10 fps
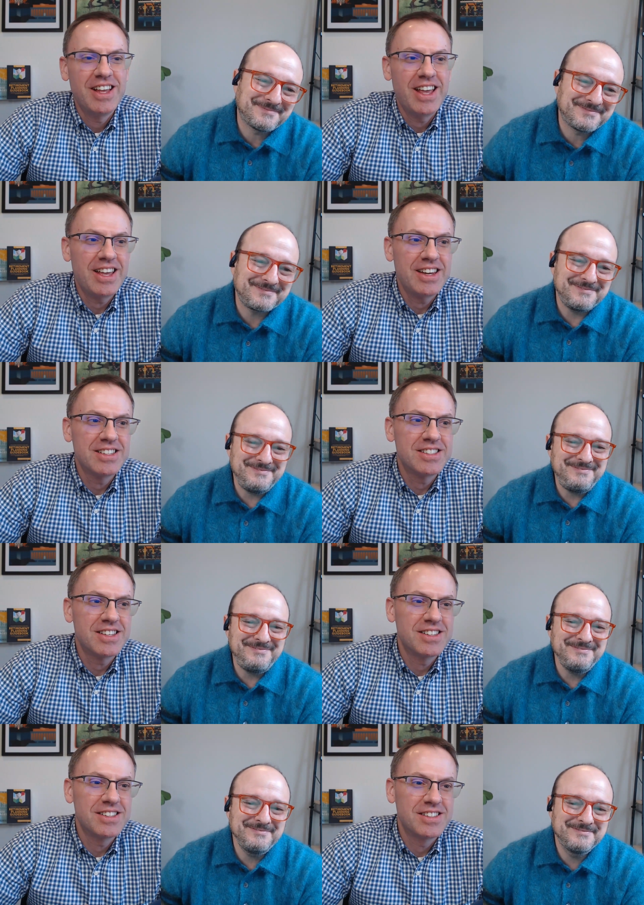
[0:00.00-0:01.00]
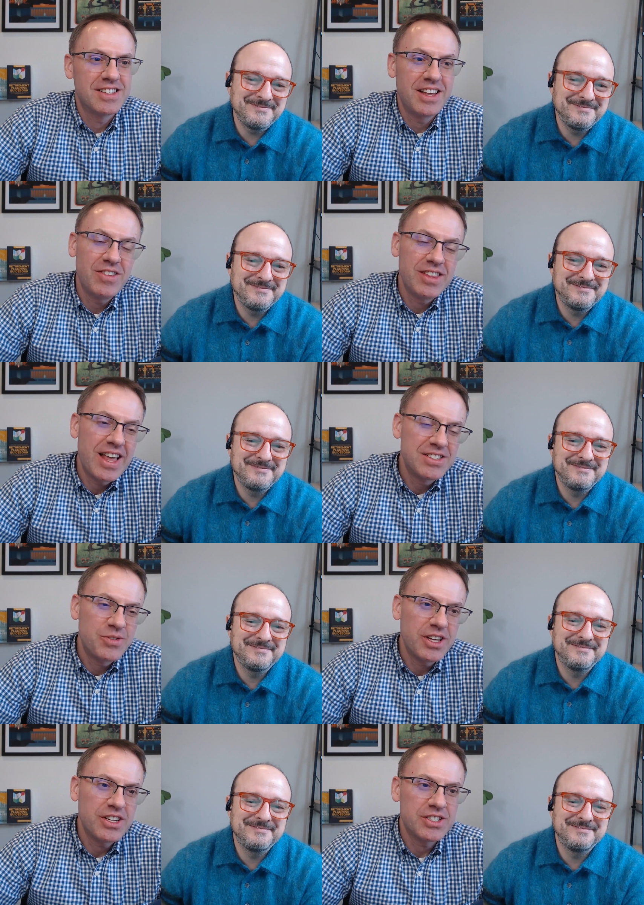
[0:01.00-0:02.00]
Speaker 1: and it's even that's
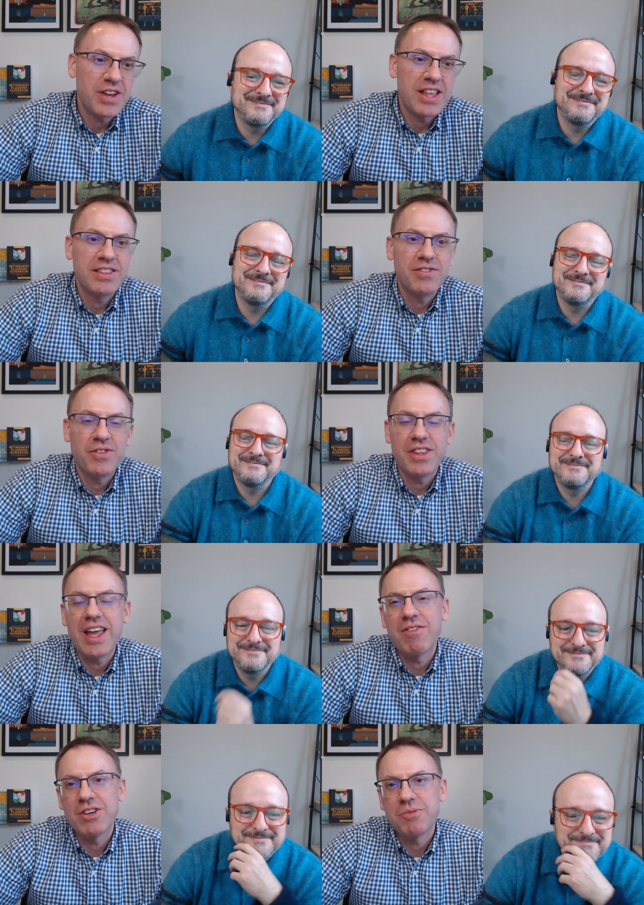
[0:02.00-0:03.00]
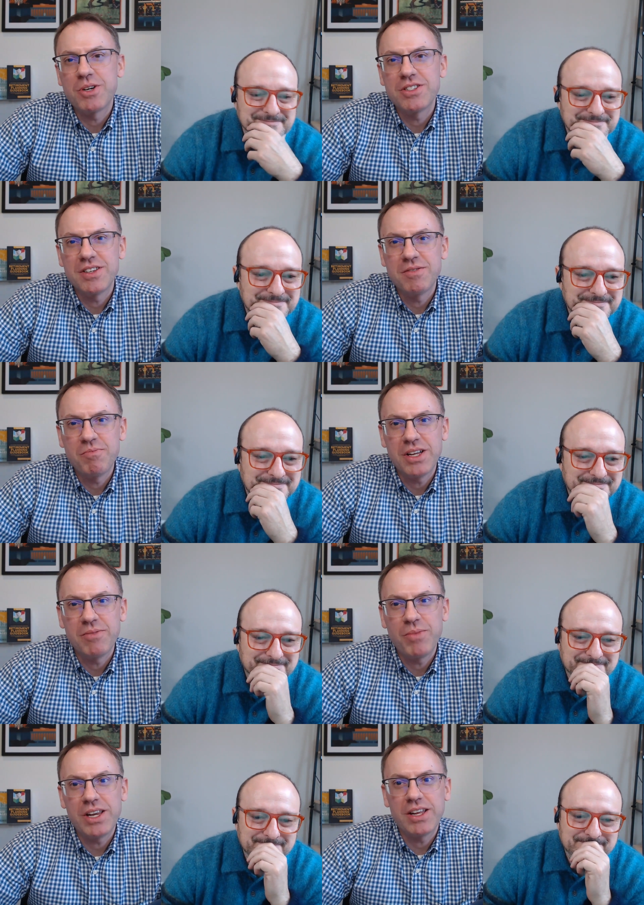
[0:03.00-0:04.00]
really just in for the average person
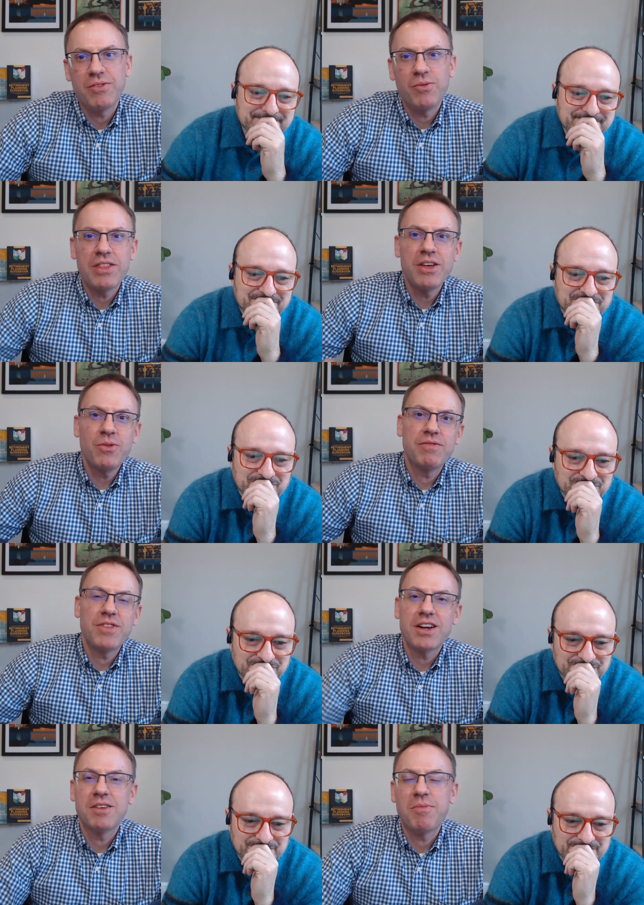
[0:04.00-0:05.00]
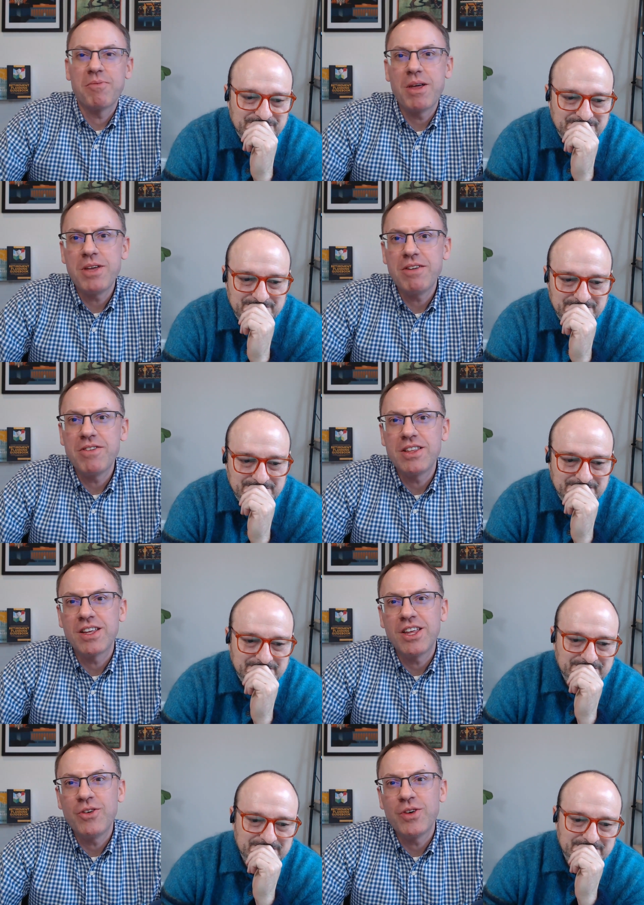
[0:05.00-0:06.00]
but but I, think we've talked about maybe even in the
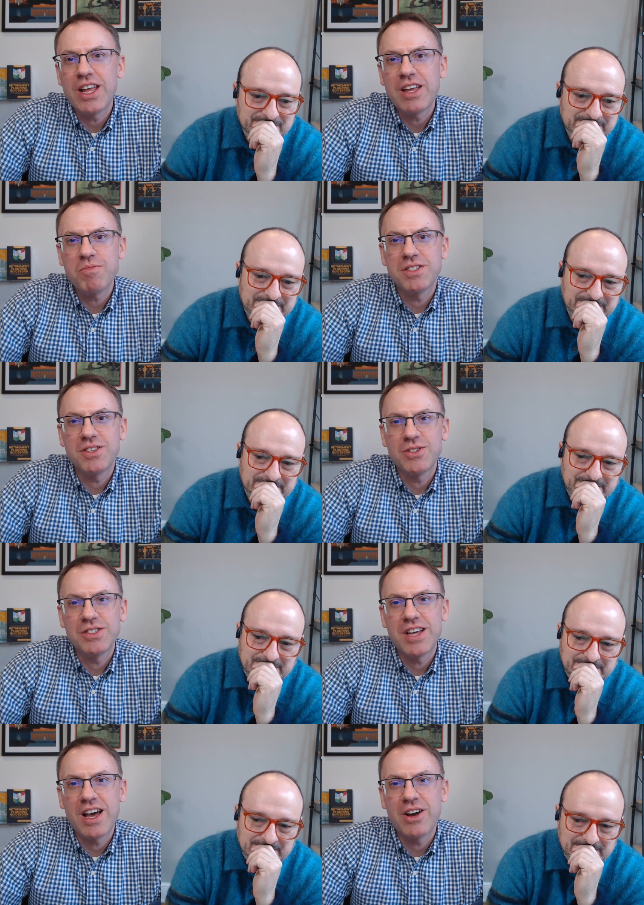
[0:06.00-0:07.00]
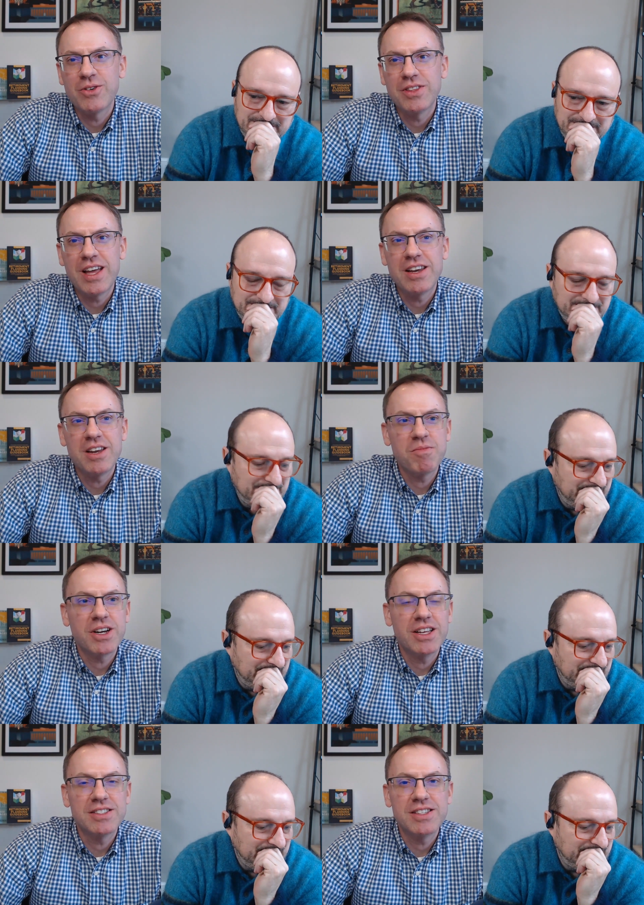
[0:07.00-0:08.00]
q&a episodes how that number
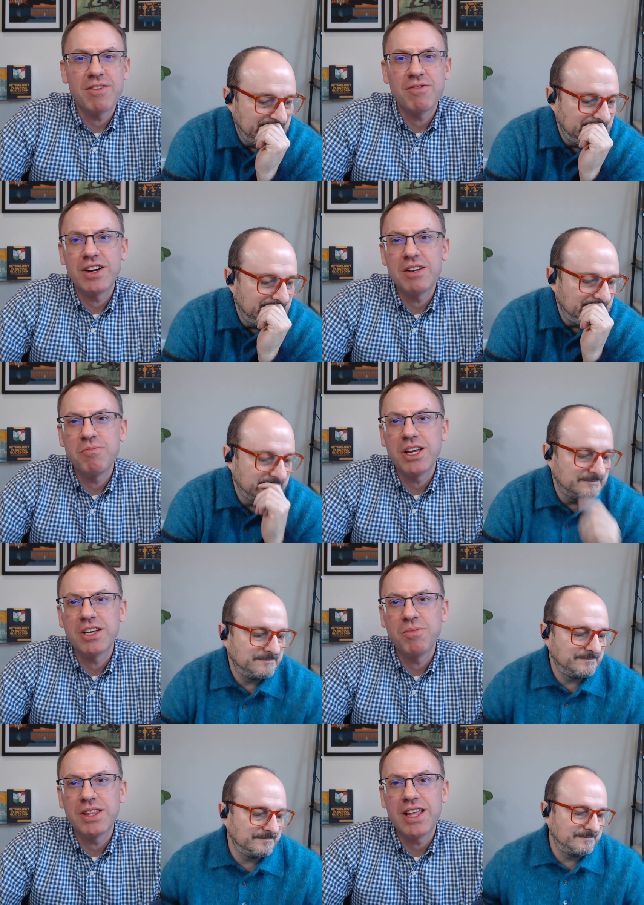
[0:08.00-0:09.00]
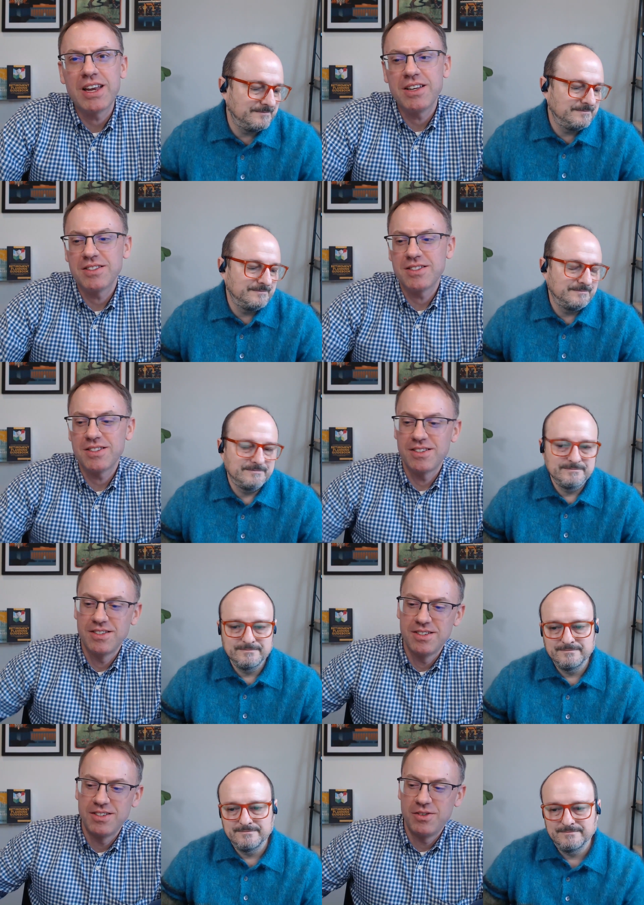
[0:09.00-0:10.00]
can sound very big but that is
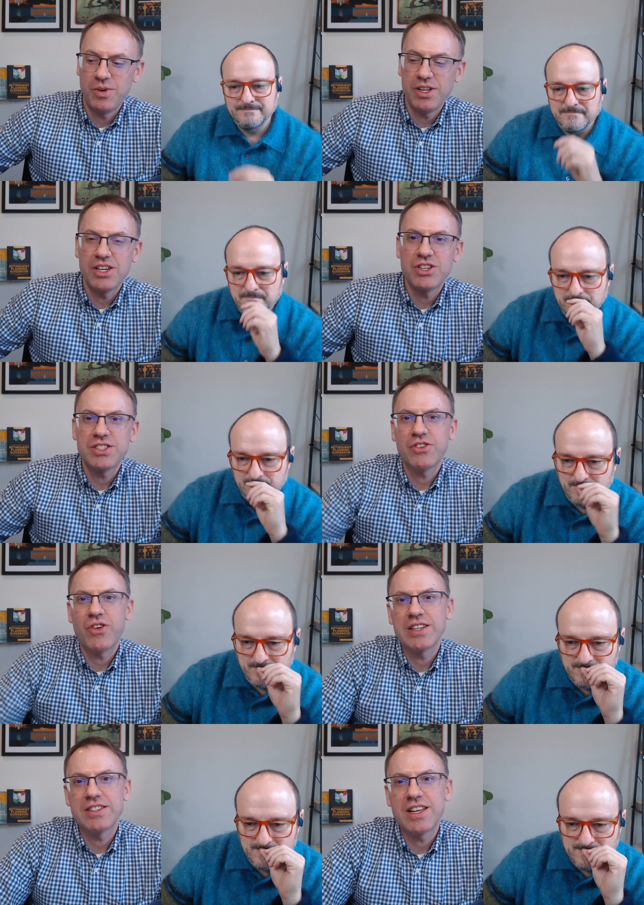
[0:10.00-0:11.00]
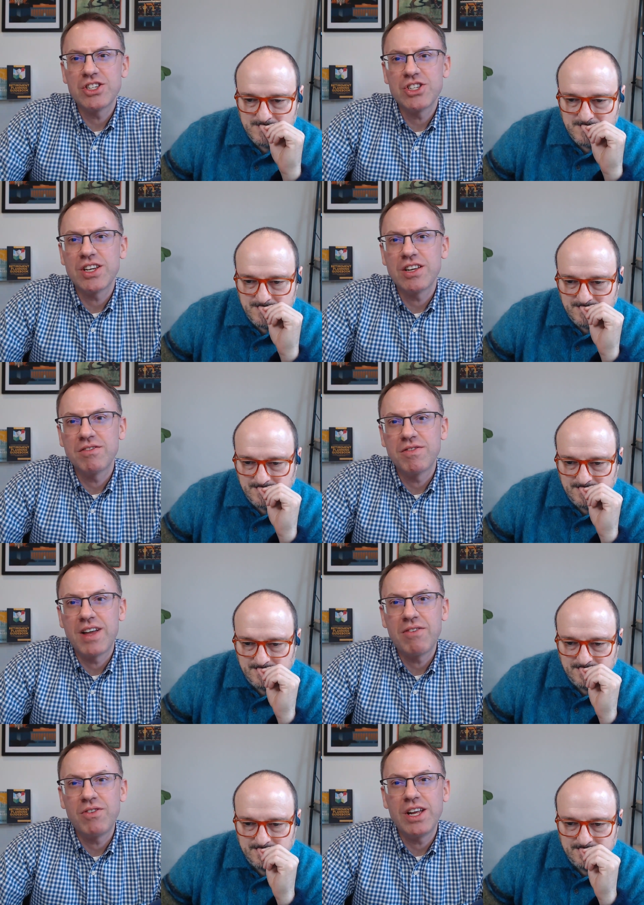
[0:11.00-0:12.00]
really just a translation of
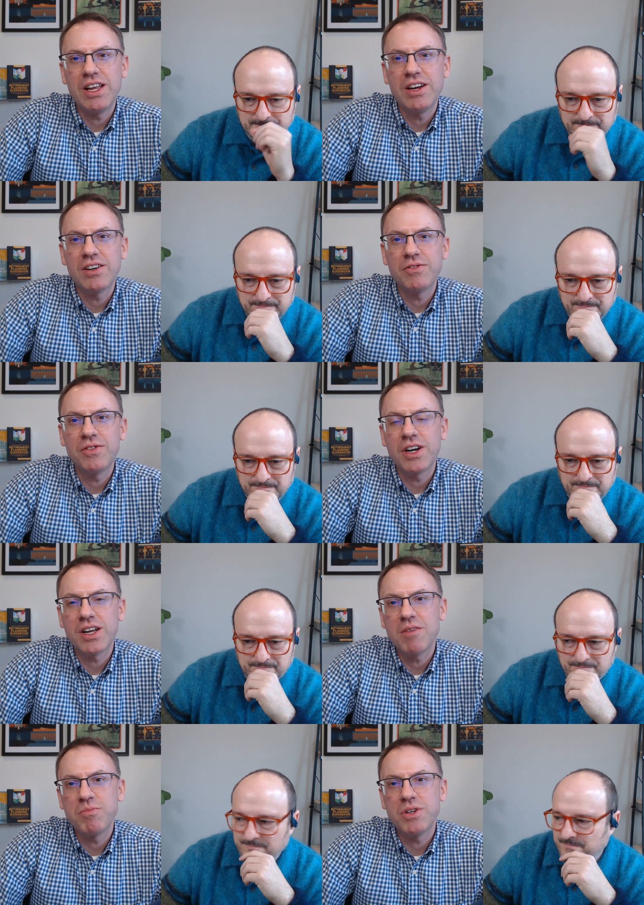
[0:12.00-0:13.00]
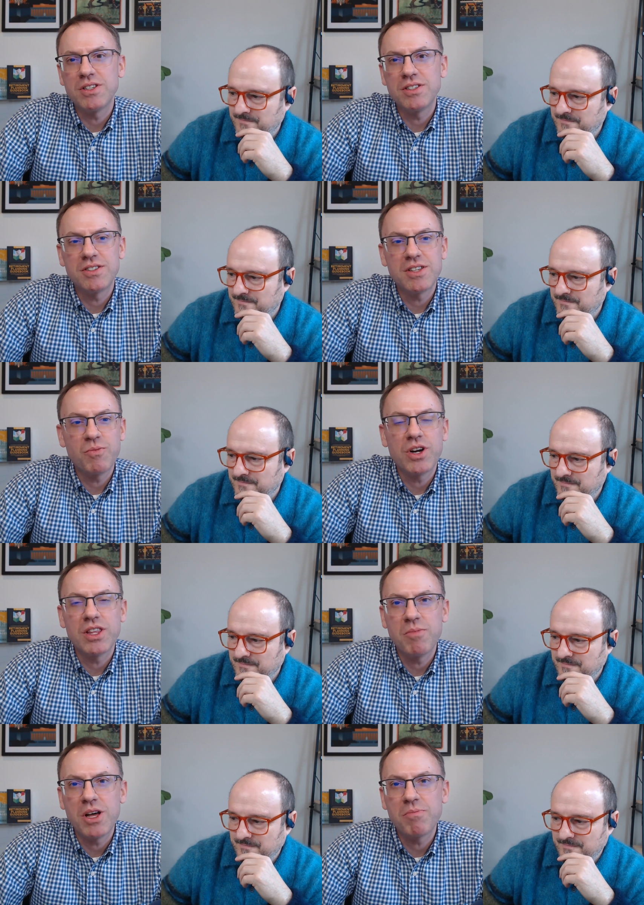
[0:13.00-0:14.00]
every year for a couple somewhere in
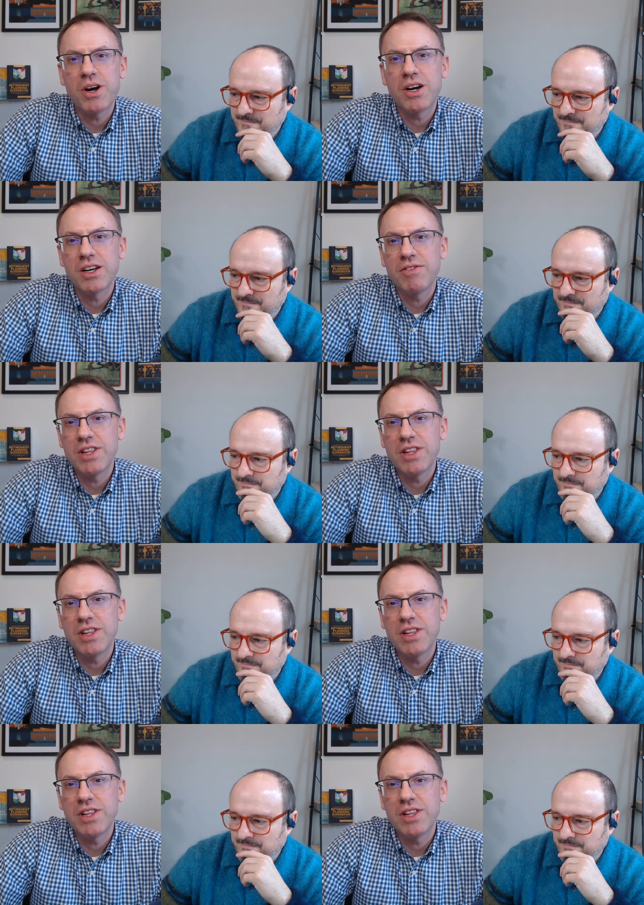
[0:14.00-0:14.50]
the ballpark of